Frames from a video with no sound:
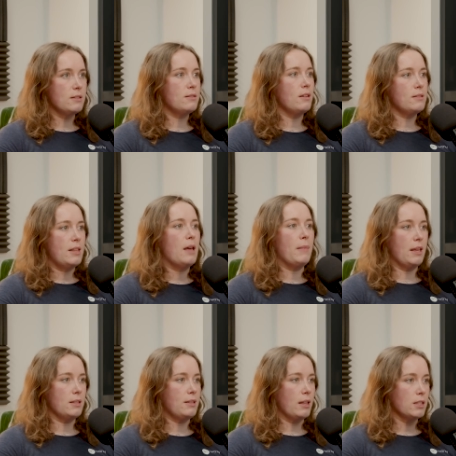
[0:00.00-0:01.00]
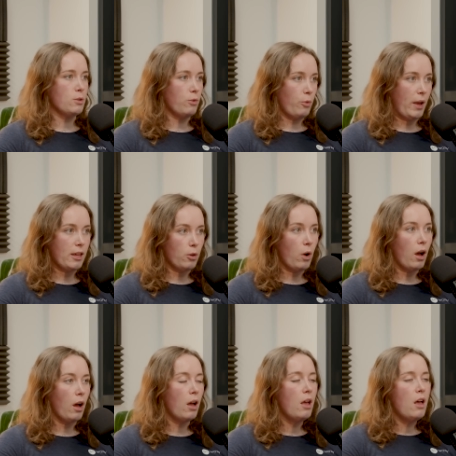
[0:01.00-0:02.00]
does that make sense of where you are?